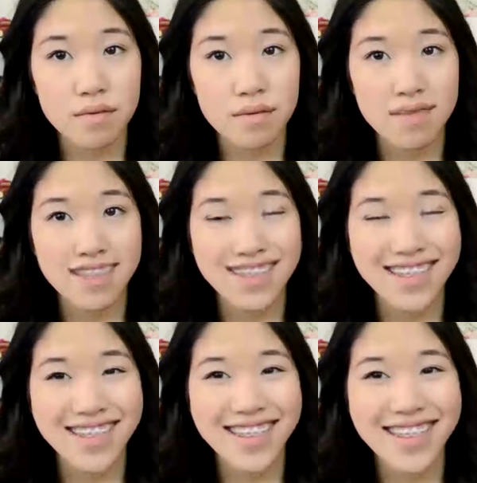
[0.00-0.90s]

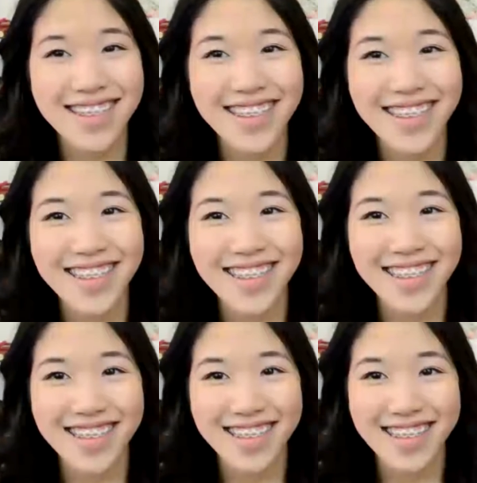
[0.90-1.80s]

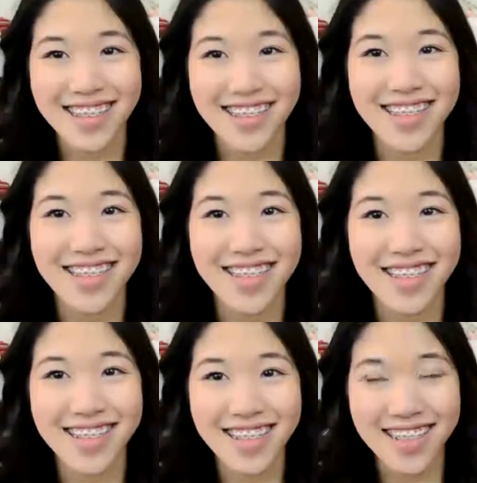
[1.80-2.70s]

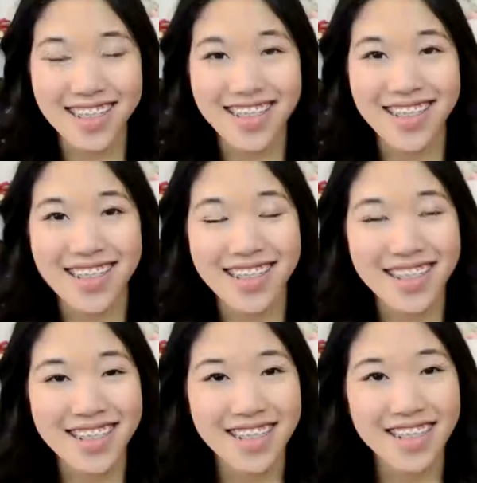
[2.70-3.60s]

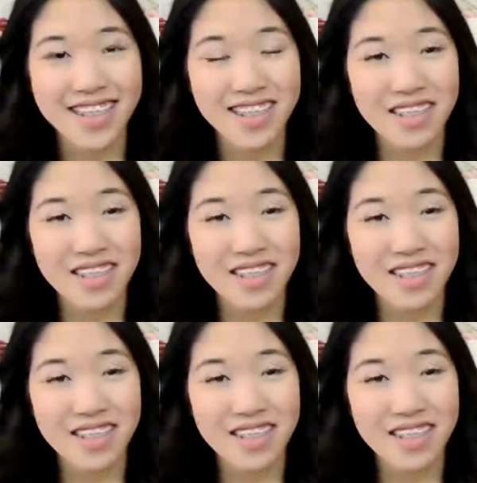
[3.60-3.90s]
This person isn't speaking.